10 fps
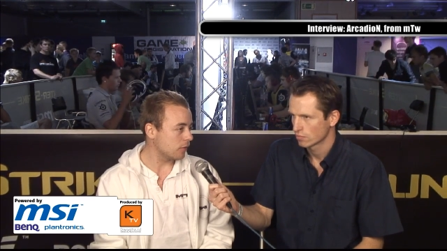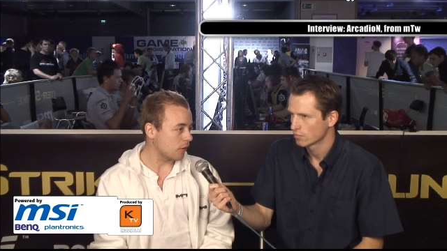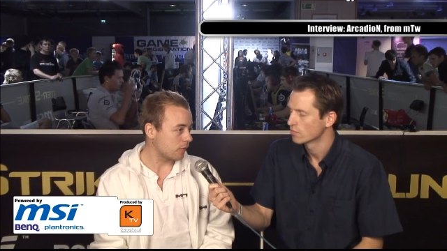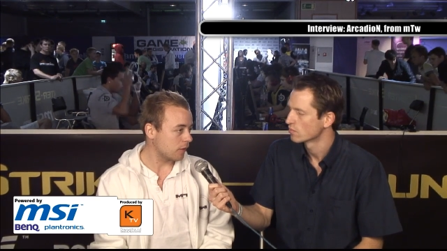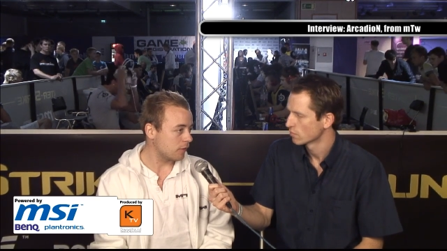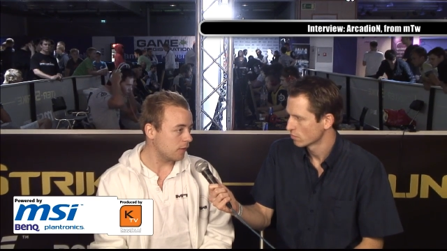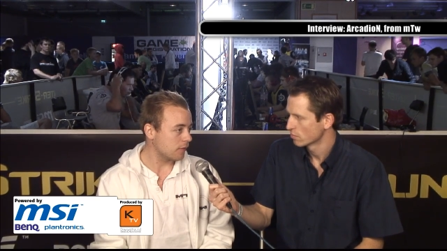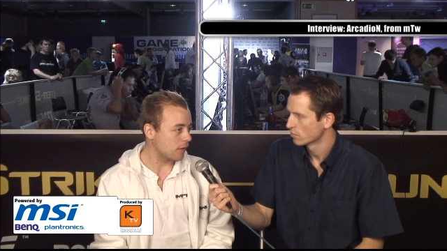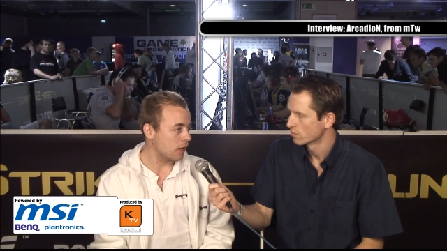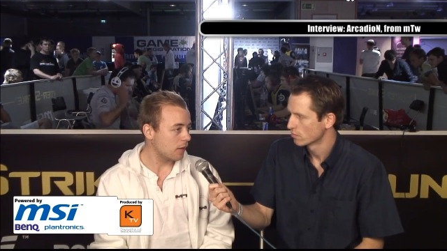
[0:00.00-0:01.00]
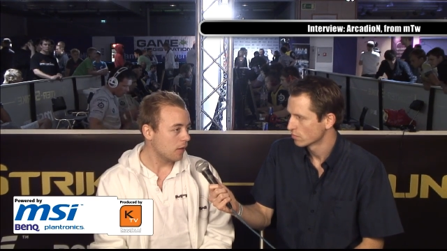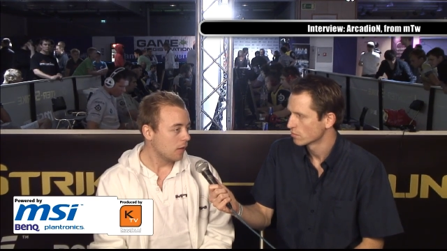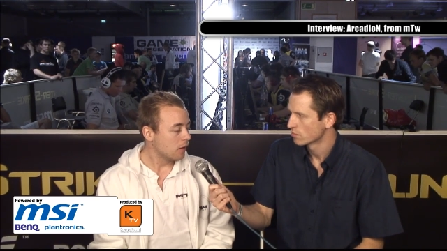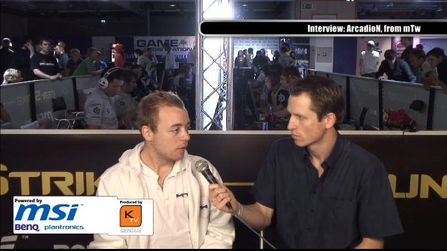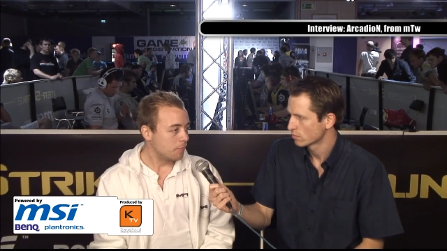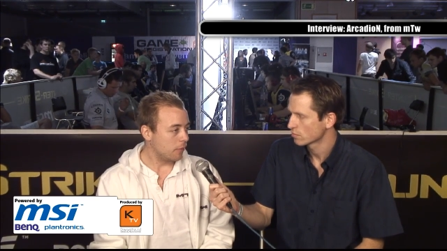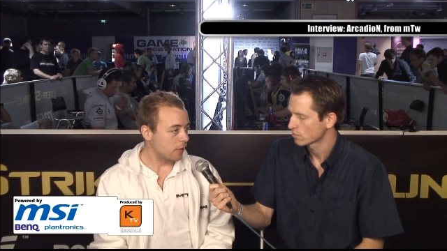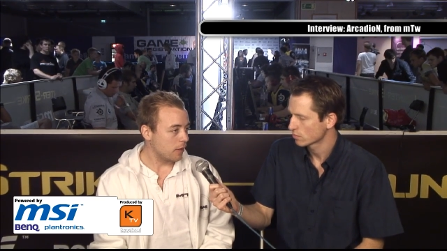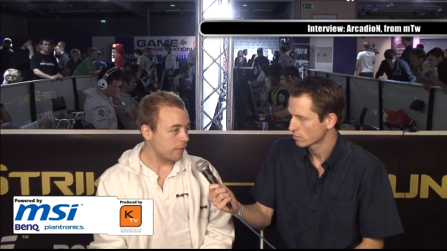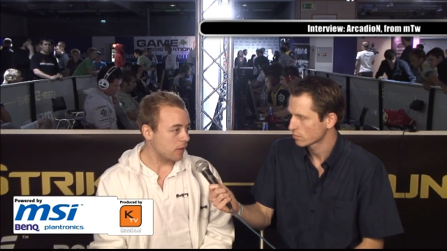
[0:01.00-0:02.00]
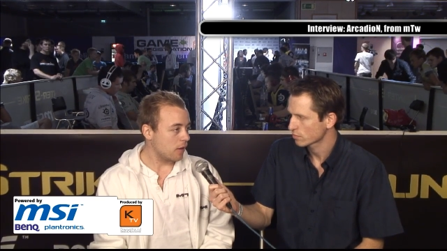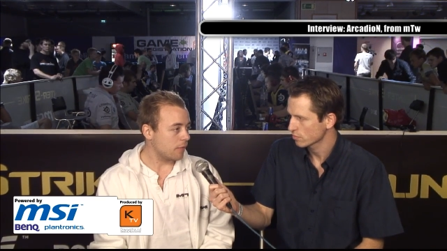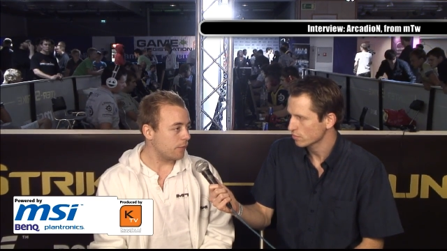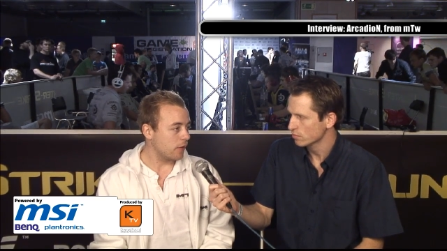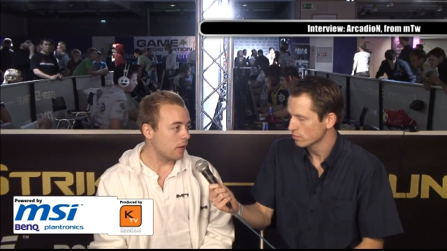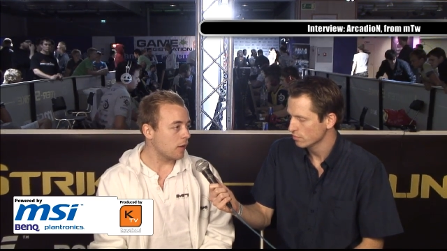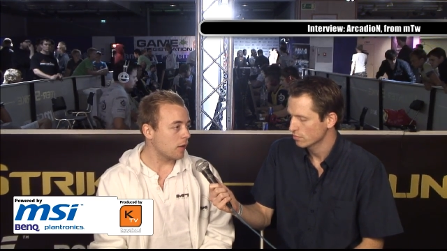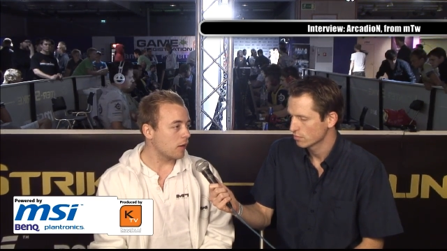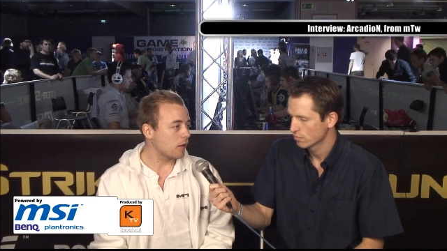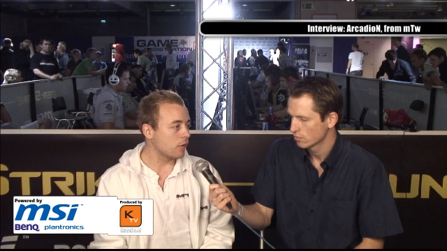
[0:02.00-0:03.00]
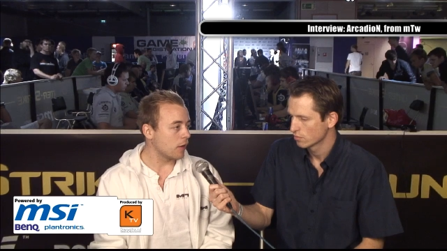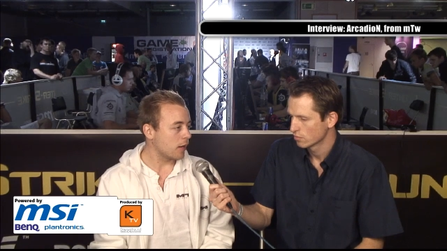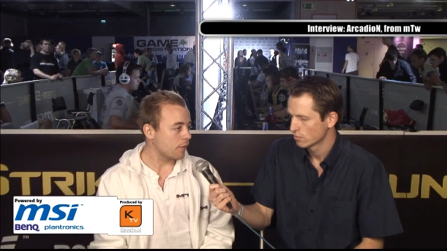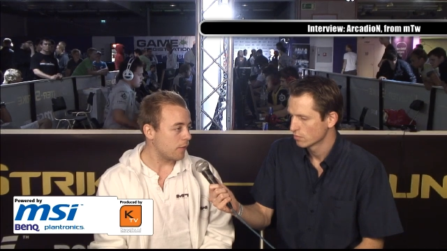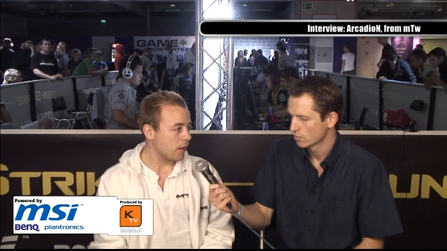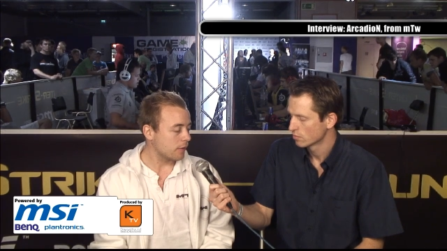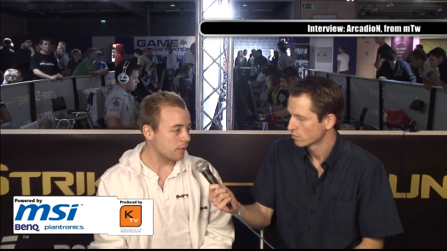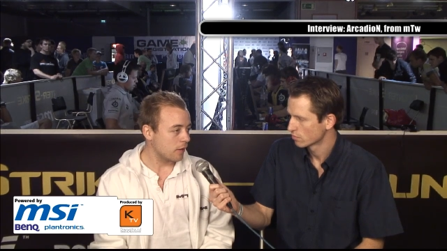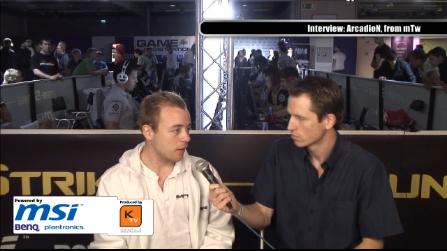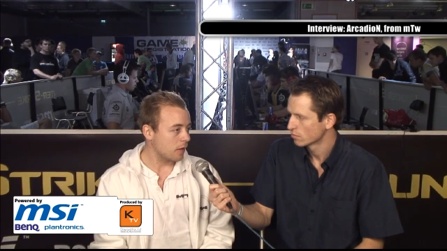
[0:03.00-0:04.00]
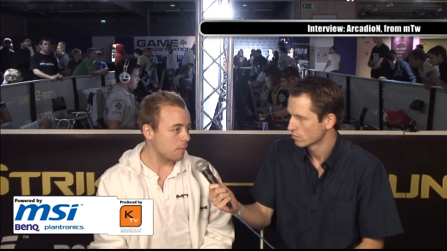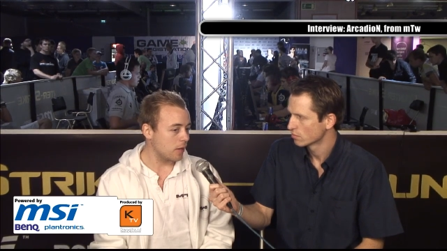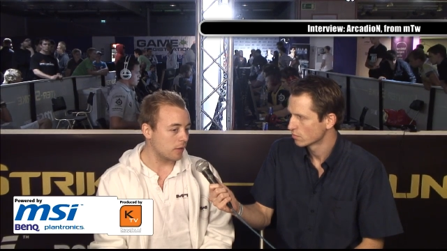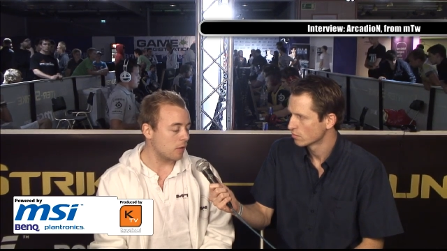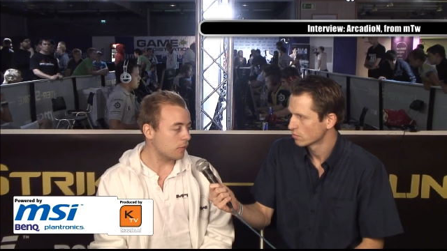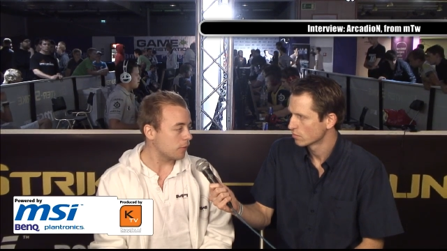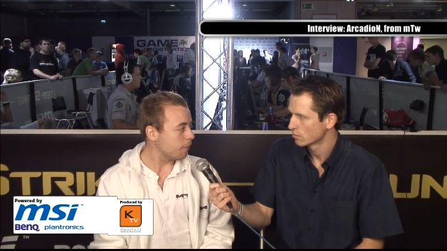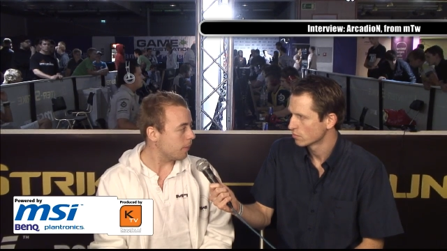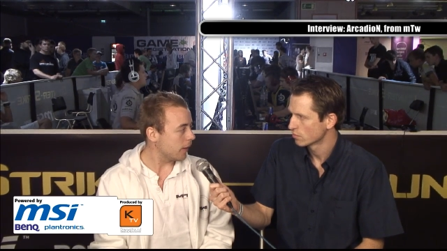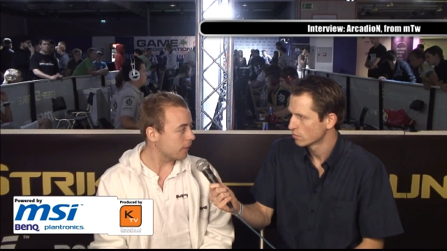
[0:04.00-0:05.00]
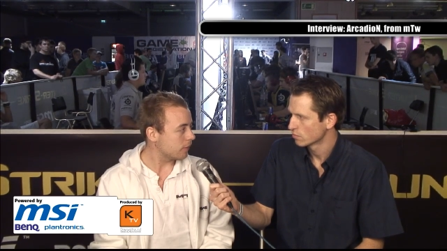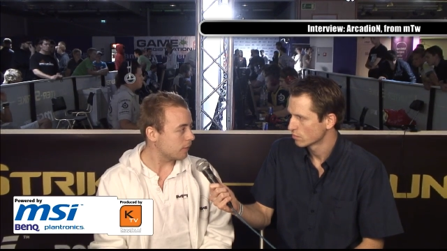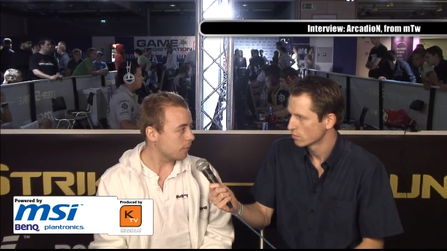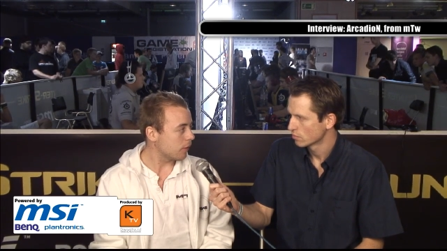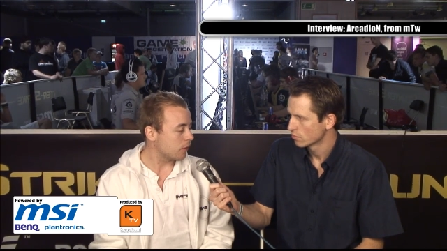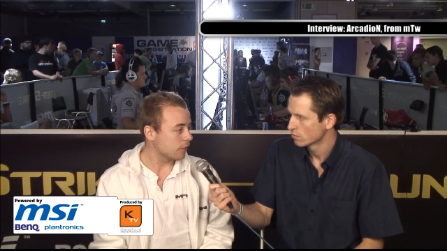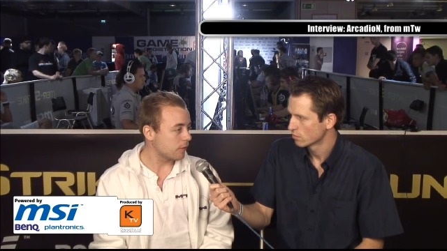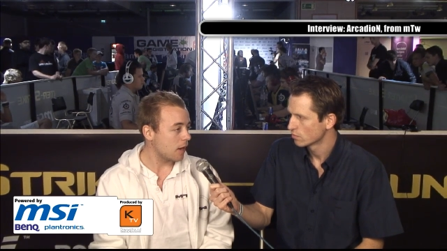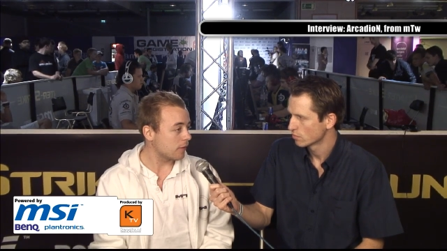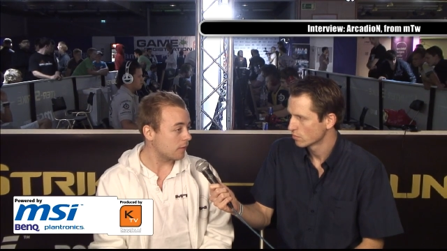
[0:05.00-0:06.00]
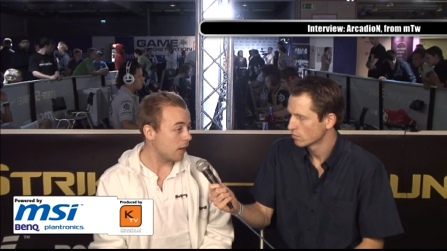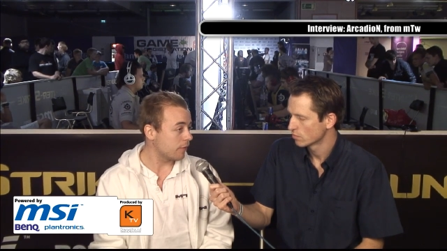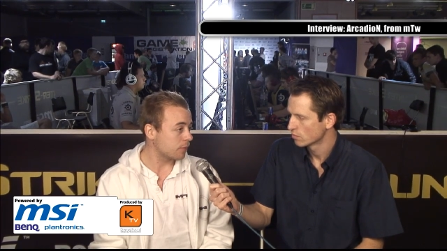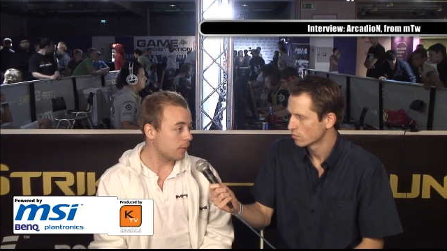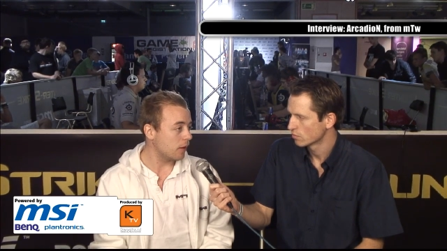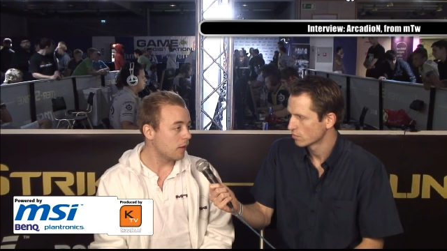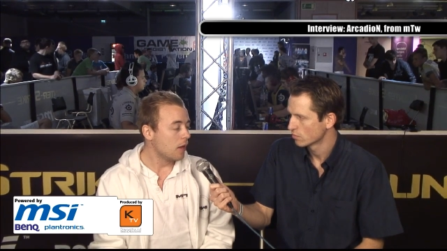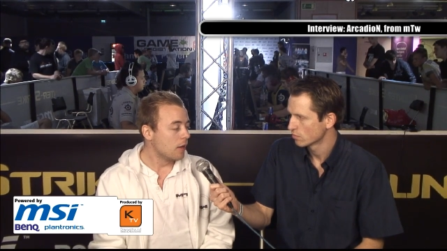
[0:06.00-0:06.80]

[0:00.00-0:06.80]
Speaker 1: Tuscan T side, pulled off a lot of uh, good AK frags. Uh, Minute also played some uh, good sides, Ave as well.